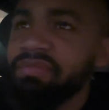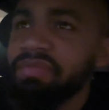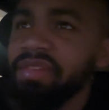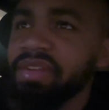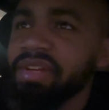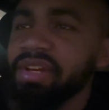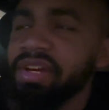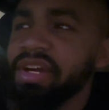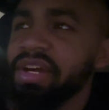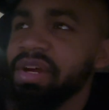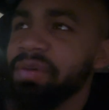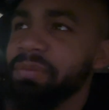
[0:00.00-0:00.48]

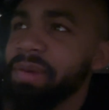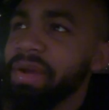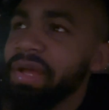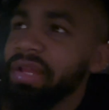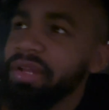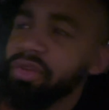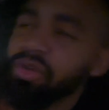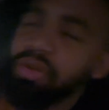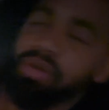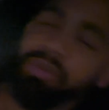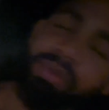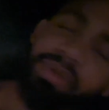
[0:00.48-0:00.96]
My
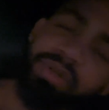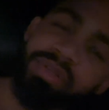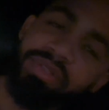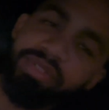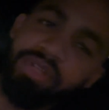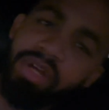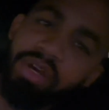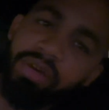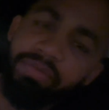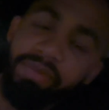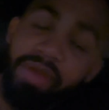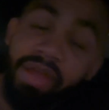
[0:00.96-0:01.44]
alarm goes
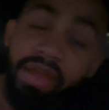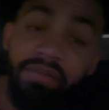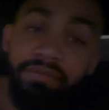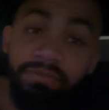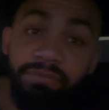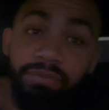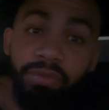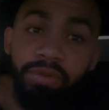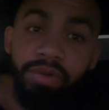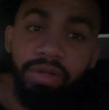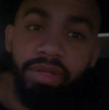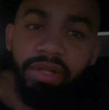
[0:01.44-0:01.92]
off at
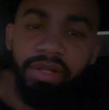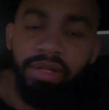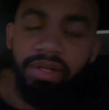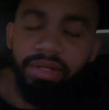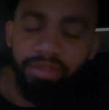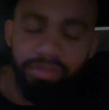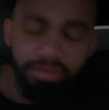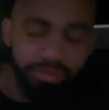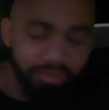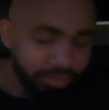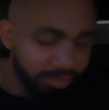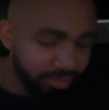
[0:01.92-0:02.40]
4
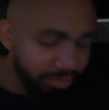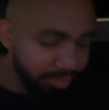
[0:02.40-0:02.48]
o'clock,